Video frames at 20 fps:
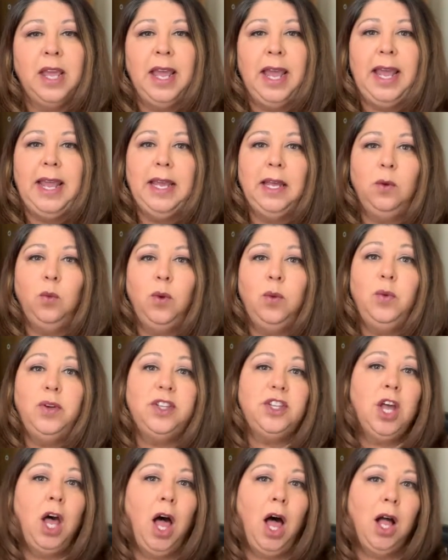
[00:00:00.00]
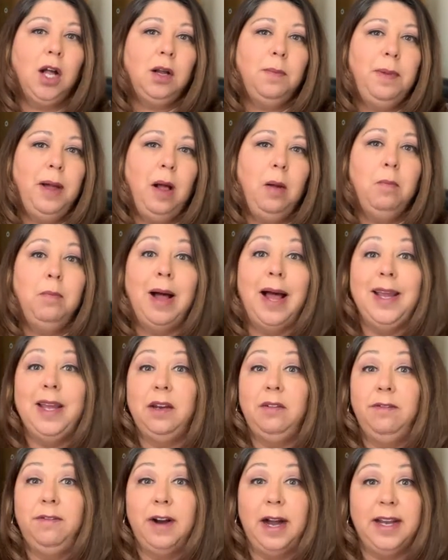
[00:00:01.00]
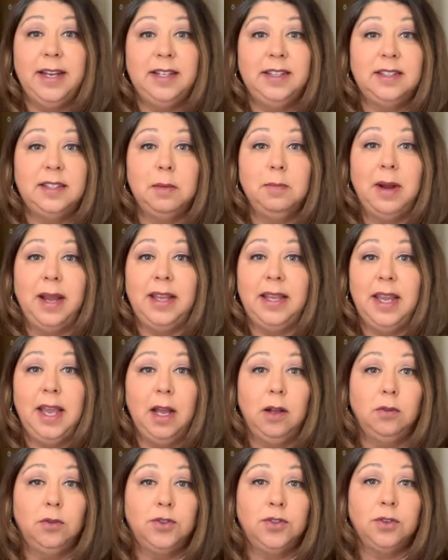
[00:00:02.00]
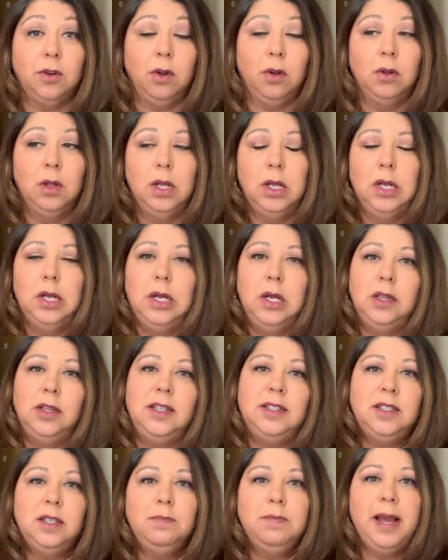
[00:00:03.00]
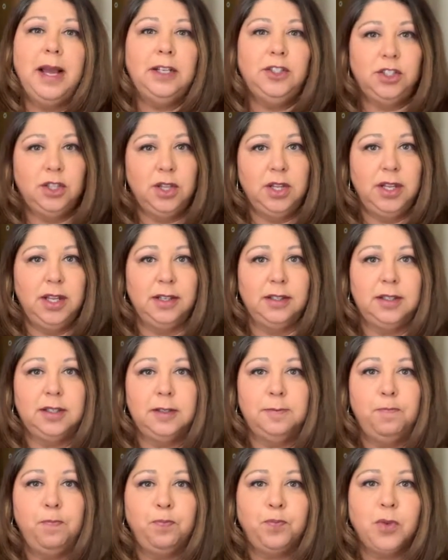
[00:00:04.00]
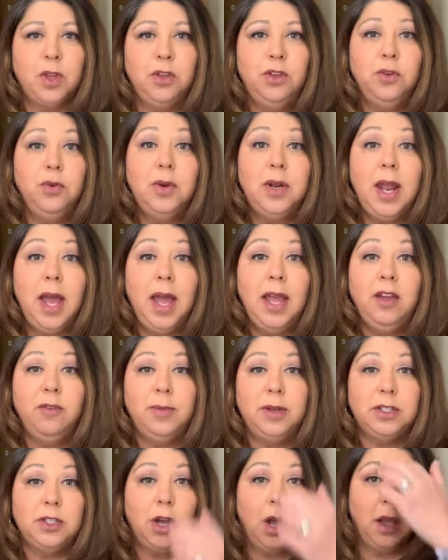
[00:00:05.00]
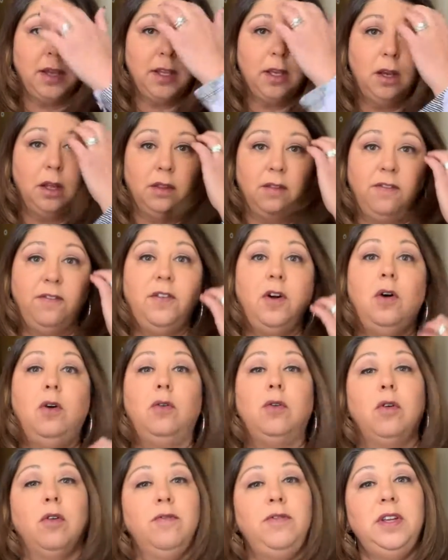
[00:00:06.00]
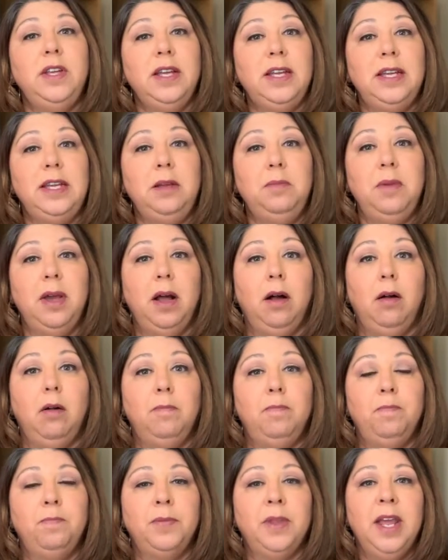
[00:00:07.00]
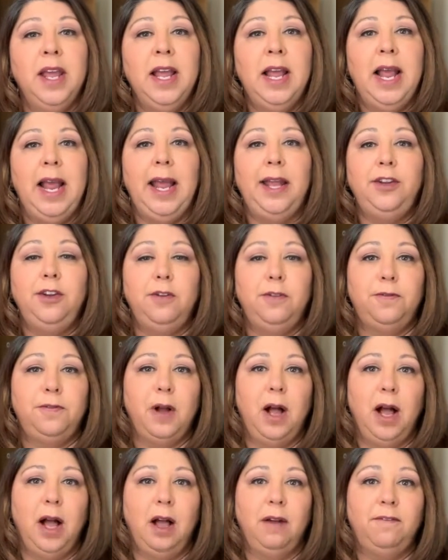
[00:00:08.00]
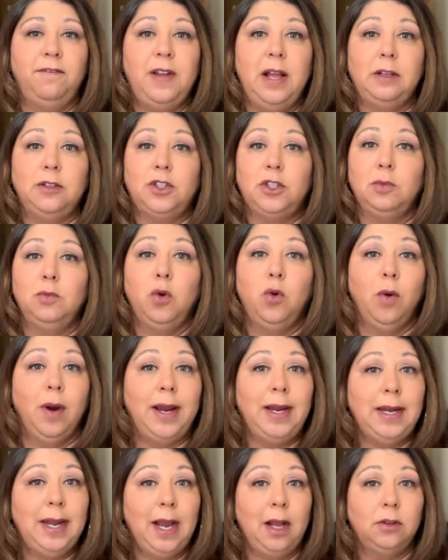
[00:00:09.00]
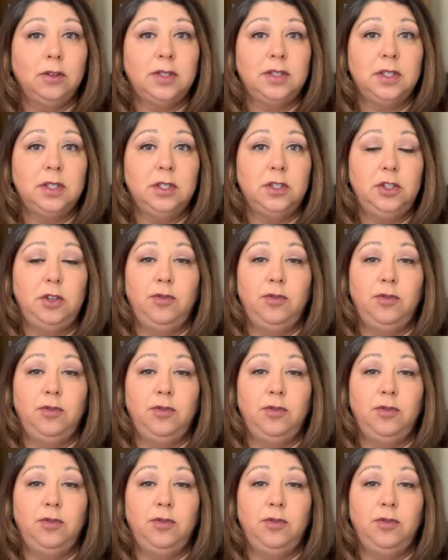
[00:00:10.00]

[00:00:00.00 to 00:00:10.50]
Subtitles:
And when we talk about my advice and my counsel, let's imagine this. You and I have been talking on the phone or via email, and you've found some great houses.